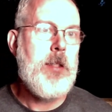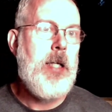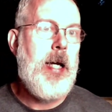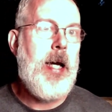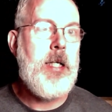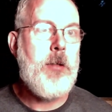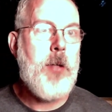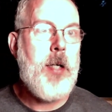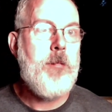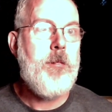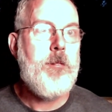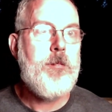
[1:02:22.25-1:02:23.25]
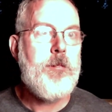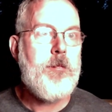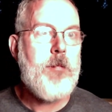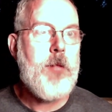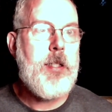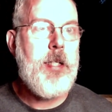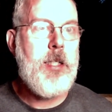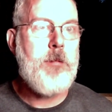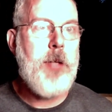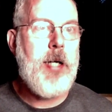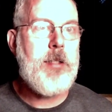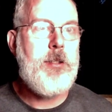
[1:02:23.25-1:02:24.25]
Anyway, getting
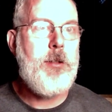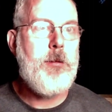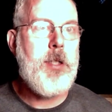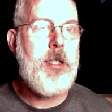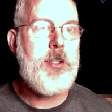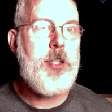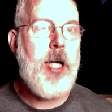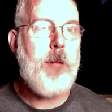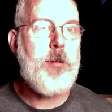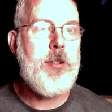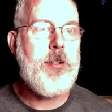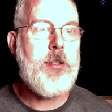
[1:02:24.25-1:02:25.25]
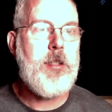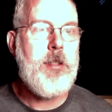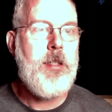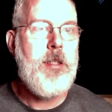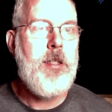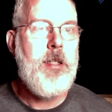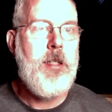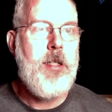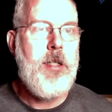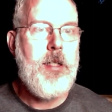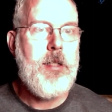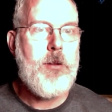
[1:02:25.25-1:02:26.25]
back to uh, Chaplin's
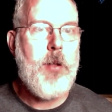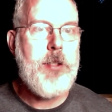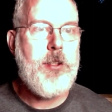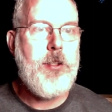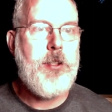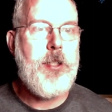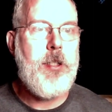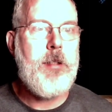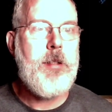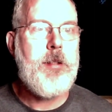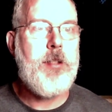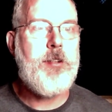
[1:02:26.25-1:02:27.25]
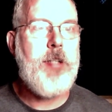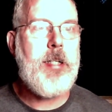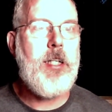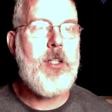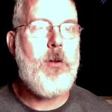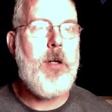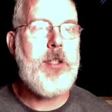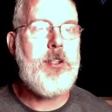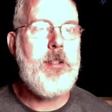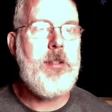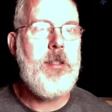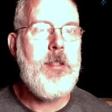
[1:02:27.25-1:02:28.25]
questions here. The second
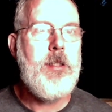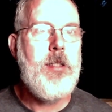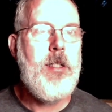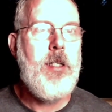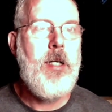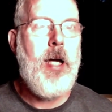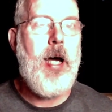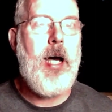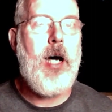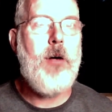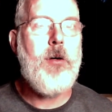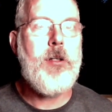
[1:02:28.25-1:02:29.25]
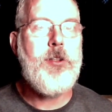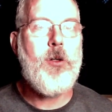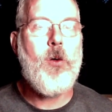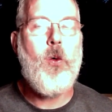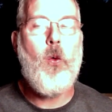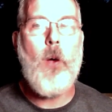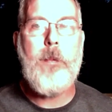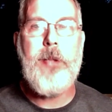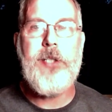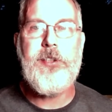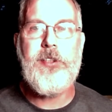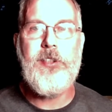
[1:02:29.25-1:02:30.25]
question: How are your
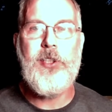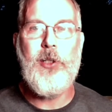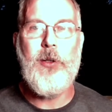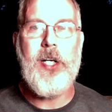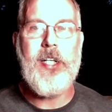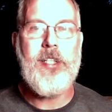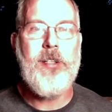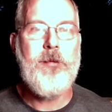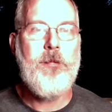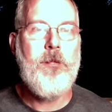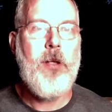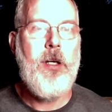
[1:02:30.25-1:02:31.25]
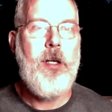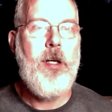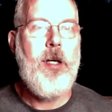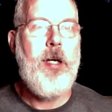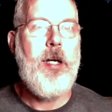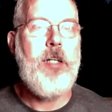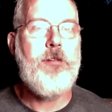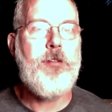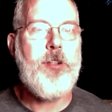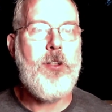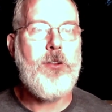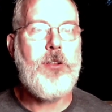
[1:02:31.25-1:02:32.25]
whippets doing? And for
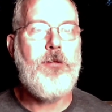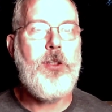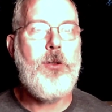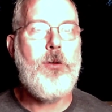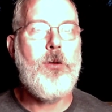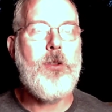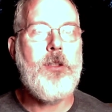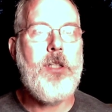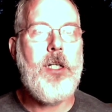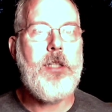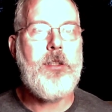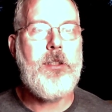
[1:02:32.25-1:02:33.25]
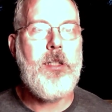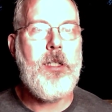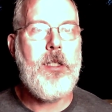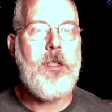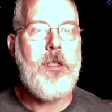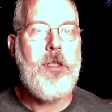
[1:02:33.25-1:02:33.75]
those of you who are not uh,